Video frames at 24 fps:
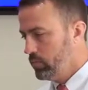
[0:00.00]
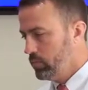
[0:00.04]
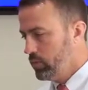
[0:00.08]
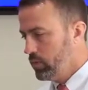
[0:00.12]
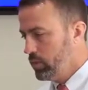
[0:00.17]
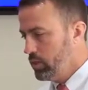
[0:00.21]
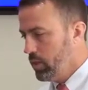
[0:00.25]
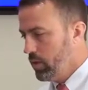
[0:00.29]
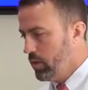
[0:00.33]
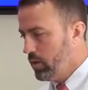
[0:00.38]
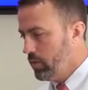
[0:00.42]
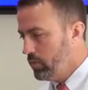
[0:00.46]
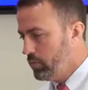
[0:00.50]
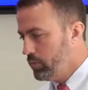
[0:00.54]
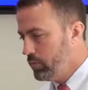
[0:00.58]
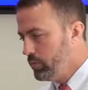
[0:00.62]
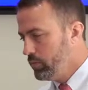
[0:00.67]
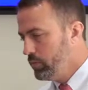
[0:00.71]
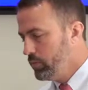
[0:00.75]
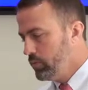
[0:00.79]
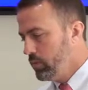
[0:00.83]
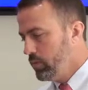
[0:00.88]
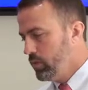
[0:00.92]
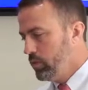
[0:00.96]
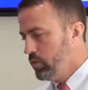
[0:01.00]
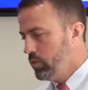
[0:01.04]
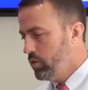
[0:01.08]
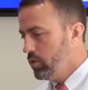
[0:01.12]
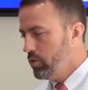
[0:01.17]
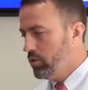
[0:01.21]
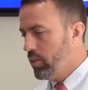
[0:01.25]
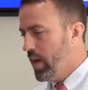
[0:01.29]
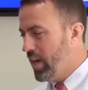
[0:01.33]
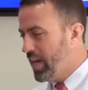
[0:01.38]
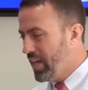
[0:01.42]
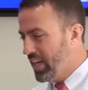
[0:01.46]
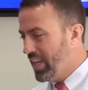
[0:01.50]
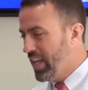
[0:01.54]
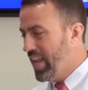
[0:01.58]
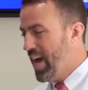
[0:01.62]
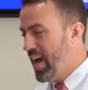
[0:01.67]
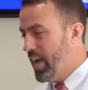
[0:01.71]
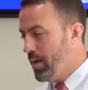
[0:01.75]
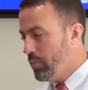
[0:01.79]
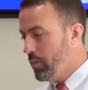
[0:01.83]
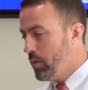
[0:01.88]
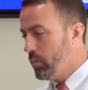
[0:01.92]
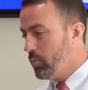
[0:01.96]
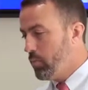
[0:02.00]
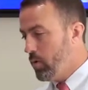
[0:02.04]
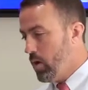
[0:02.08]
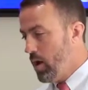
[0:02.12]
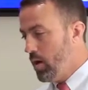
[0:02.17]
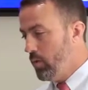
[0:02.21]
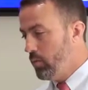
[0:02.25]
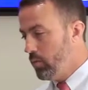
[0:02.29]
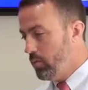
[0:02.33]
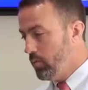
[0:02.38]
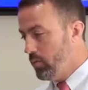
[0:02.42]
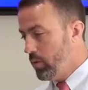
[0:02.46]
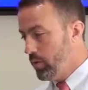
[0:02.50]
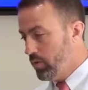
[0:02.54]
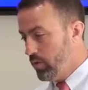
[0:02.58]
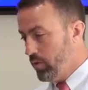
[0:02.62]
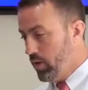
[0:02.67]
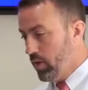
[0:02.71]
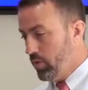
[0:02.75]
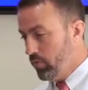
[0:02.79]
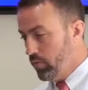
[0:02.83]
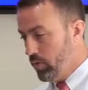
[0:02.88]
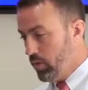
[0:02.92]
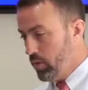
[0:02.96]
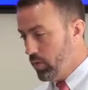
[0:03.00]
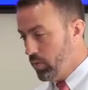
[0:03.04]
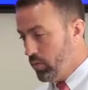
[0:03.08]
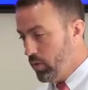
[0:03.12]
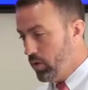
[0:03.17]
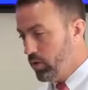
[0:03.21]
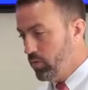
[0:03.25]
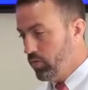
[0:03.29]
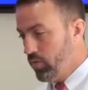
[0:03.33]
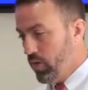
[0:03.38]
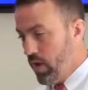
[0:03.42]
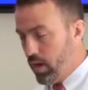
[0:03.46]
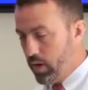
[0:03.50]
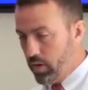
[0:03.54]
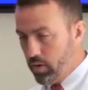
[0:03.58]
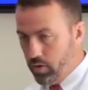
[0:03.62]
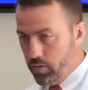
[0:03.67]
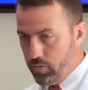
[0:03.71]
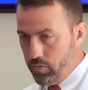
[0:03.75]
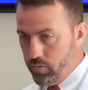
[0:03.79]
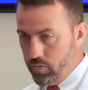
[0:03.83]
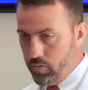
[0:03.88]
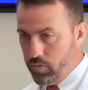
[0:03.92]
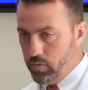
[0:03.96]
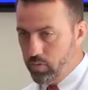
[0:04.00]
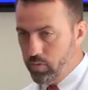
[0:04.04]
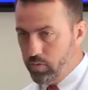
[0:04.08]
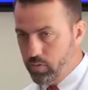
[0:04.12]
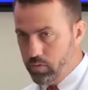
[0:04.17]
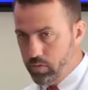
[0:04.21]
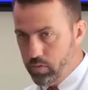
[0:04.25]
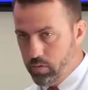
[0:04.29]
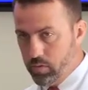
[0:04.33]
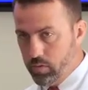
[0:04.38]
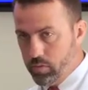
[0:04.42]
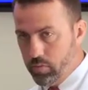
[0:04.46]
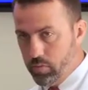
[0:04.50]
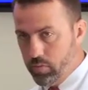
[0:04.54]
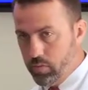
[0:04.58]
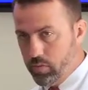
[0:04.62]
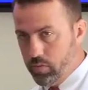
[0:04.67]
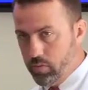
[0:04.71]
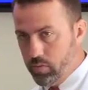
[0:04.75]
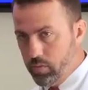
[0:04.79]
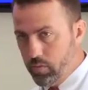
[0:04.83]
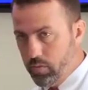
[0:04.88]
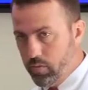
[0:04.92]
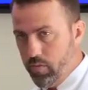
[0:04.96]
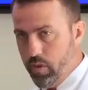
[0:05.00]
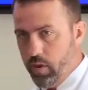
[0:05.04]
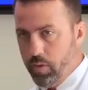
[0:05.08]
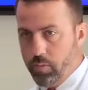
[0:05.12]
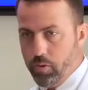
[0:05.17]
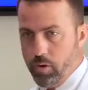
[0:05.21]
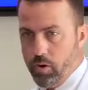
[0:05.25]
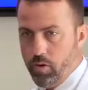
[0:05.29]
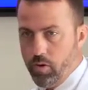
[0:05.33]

So just that alignment problem is definitely a risk factor for developing